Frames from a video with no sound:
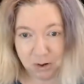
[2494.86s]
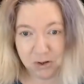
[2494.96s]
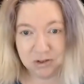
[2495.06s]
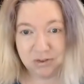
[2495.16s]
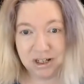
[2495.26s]

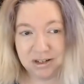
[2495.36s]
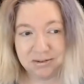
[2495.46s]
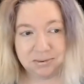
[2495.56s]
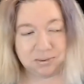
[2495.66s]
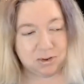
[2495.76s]

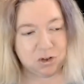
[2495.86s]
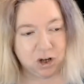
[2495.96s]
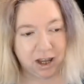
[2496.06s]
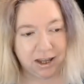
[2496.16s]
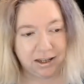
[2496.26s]
video, we're
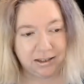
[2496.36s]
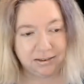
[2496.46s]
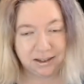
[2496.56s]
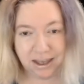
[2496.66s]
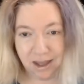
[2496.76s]
trying
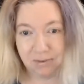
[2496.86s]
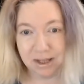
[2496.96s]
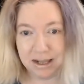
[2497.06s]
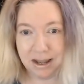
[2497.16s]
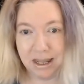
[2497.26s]
the Calvin
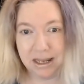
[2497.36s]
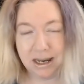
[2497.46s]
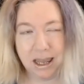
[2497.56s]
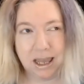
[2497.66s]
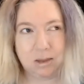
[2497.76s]
Klein,
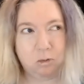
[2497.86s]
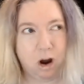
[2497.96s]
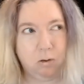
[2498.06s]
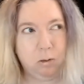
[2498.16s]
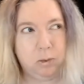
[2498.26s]
and
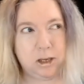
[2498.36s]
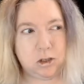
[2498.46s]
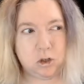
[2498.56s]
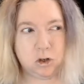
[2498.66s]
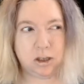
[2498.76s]
probably
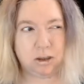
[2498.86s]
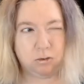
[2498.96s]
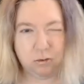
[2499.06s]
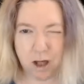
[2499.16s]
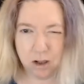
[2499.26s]
during the
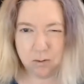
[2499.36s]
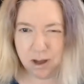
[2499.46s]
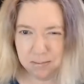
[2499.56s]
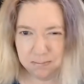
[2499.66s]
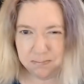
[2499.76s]

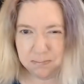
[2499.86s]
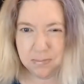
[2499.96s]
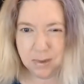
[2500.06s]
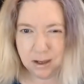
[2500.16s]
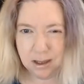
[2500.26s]
follow-up,
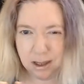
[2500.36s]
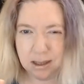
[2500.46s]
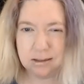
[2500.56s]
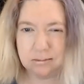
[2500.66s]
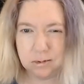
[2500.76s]

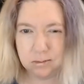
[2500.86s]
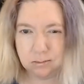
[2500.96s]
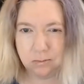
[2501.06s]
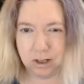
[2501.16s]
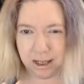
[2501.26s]

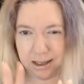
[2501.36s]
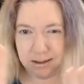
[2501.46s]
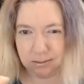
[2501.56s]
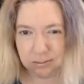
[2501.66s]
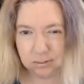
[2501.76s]
when
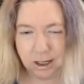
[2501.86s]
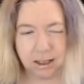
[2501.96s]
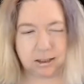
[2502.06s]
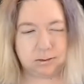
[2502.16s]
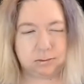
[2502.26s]
I
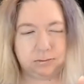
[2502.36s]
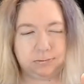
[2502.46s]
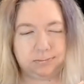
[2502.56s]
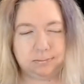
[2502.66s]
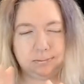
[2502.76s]
kind of
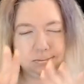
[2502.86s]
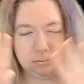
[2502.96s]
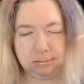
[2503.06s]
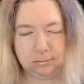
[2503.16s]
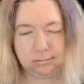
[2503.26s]

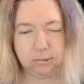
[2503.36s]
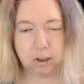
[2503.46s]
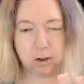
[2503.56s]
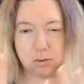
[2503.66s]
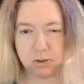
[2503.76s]

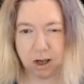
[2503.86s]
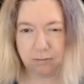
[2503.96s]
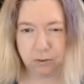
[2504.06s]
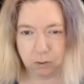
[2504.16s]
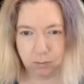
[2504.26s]
close off
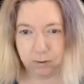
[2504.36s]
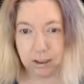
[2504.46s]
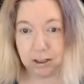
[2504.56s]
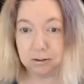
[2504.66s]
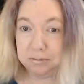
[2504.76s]
the whole
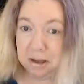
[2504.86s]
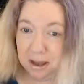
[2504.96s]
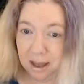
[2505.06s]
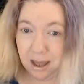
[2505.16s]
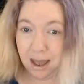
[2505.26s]
video,
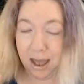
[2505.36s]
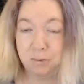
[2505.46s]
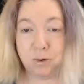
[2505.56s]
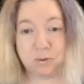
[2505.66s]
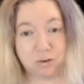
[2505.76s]
I
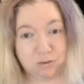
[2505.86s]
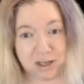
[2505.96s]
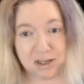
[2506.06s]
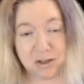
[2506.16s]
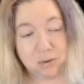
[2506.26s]
will
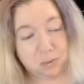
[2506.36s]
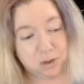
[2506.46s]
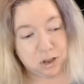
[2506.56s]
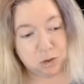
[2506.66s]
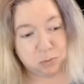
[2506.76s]
reveal
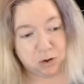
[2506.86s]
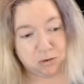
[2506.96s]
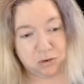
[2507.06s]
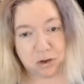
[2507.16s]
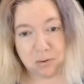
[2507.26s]
which
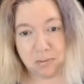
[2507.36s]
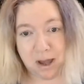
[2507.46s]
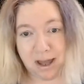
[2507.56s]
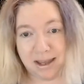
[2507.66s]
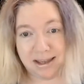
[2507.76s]
perfume
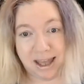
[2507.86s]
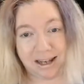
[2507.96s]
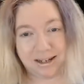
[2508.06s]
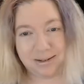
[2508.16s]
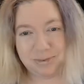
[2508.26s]
I
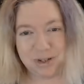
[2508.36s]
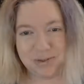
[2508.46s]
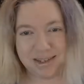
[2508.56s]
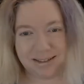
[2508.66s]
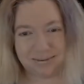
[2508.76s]
ended up choosing.